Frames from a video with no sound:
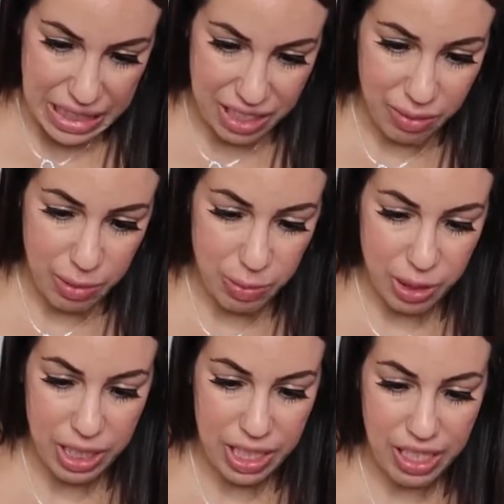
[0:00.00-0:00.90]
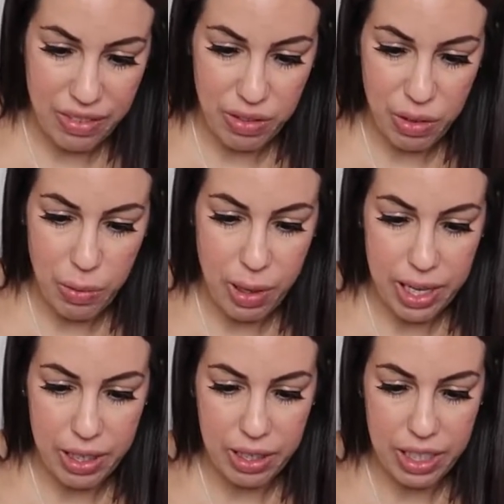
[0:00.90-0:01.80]
I've been working at it for a
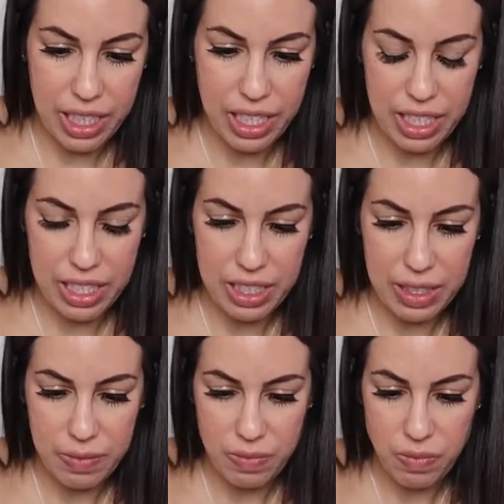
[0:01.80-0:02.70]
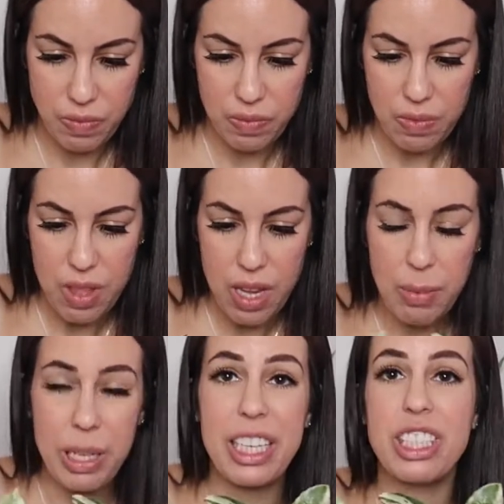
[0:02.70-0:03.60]
while, and
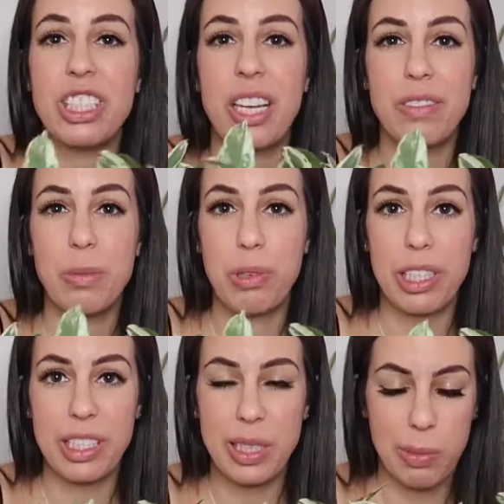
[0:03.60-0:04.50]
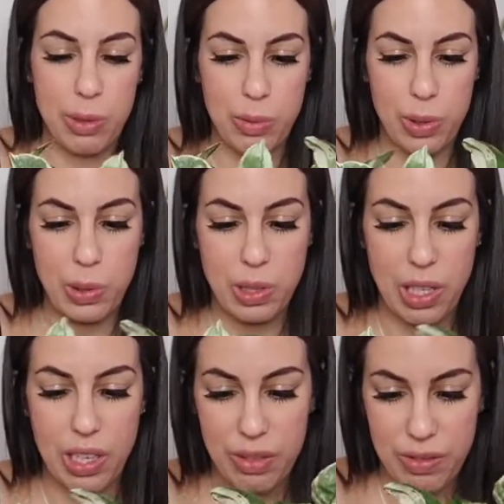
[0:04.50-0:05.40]
I'm gonna just have to break some of the roots
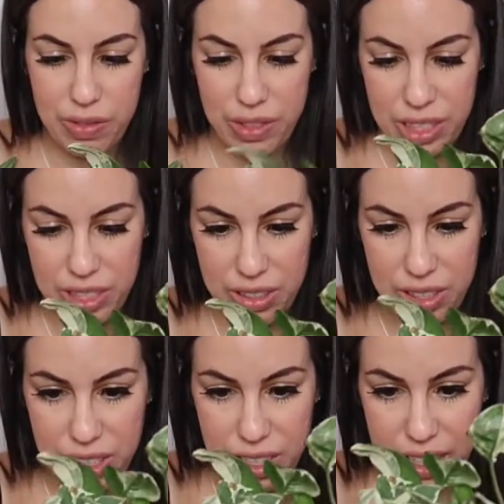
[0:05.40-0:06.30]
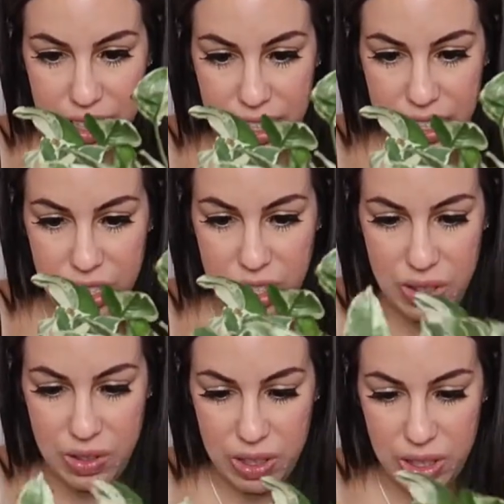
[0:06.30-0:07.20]
off. Like, there's nothing I could do.